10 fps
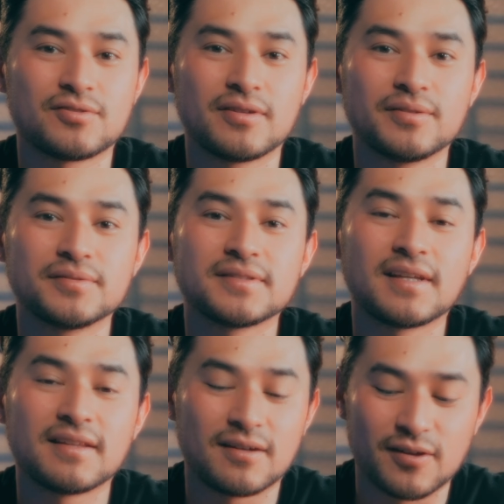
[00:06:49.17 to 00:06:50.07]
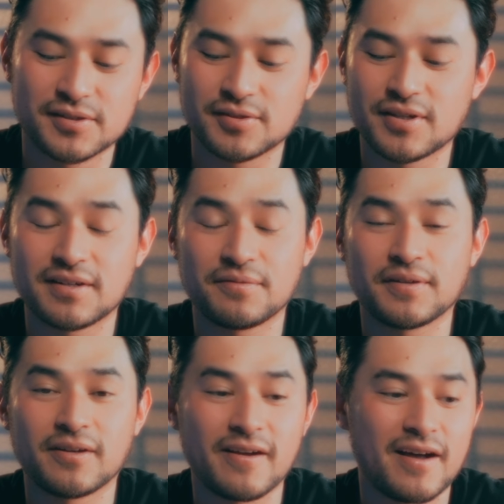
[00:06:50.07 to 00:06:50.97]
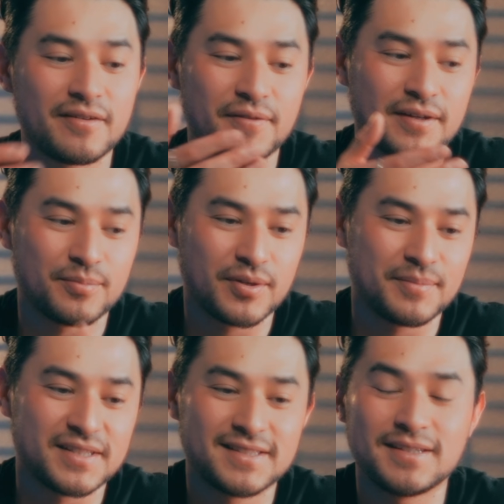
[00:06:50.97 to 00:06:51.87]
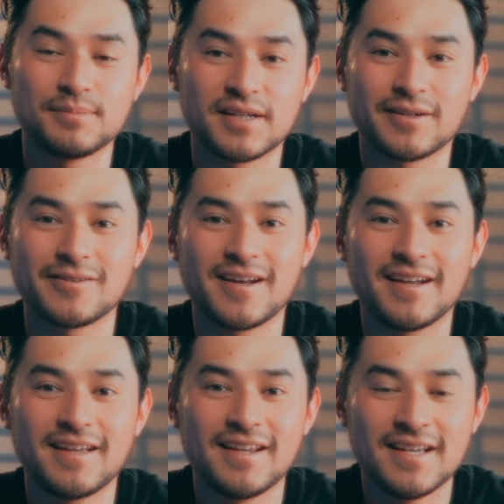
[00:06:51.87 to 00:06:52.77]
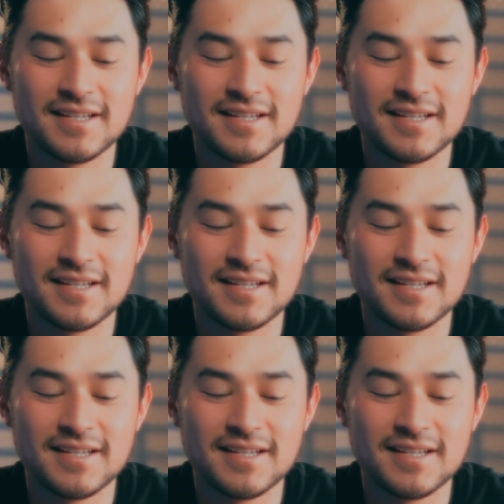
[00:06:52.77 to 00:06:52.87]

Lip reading: drones, and then also trying to figure out if I could bring my Steam Deck or not.